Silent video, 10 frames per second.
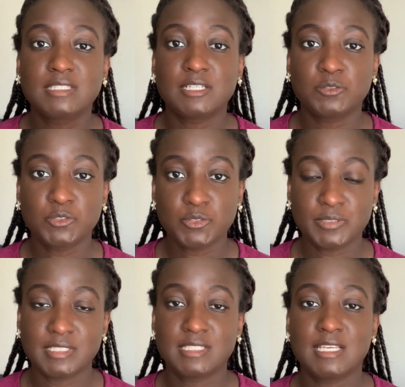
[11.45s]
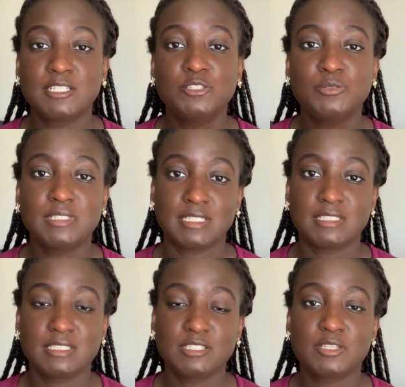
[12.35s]
dental students, and new
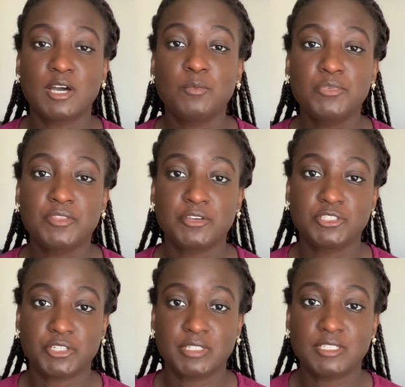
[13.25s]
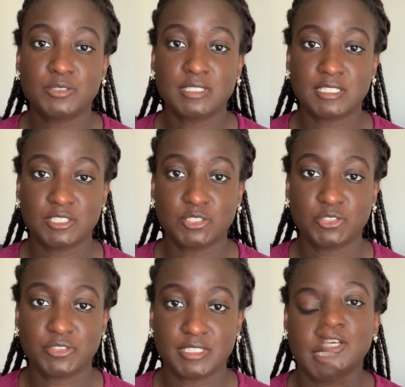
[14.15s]
dentists to help with their journey to
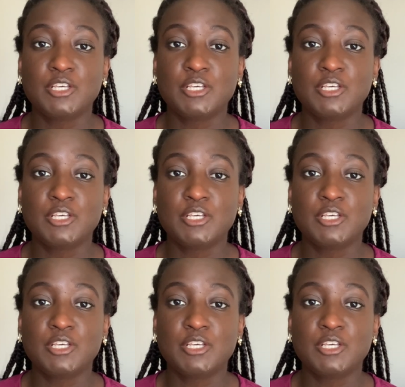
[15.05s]
dentistry.